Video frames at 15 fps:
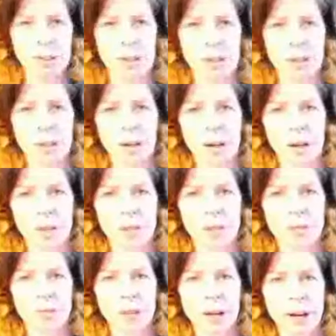called
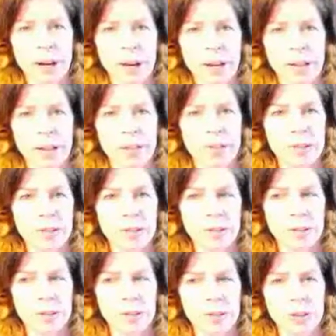FedEx
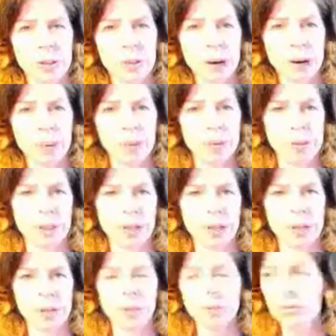2 hours ago.